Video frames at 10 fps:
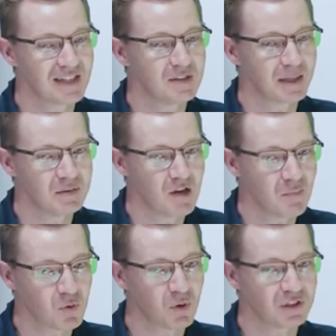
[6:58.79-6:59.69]
He's my number
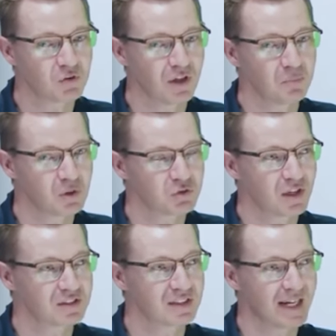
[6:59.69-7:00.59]
one most
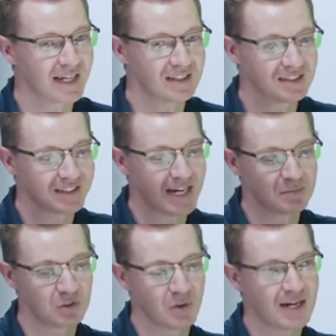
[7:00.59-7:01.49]
trusted. I can assign him to
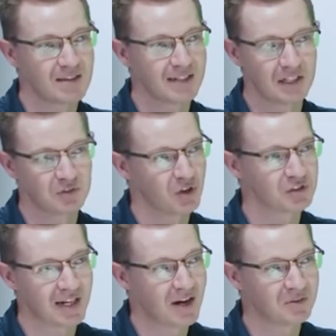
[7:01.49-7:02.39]
do anything. He just figures it
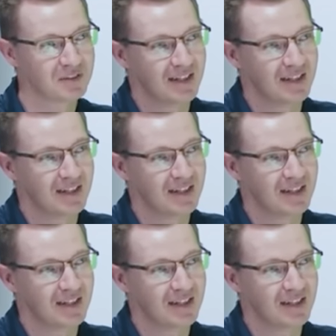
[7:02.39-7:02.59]
out.